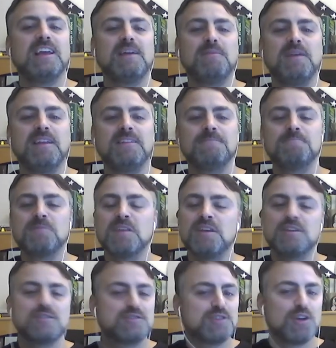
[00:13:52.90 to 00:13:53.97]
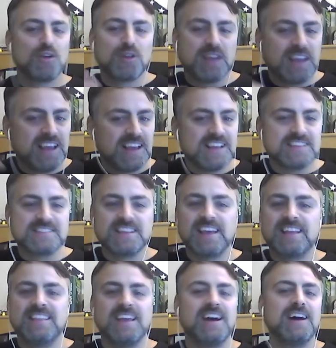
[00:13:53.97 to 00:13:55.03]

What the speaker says: I mean, Sturkey is like the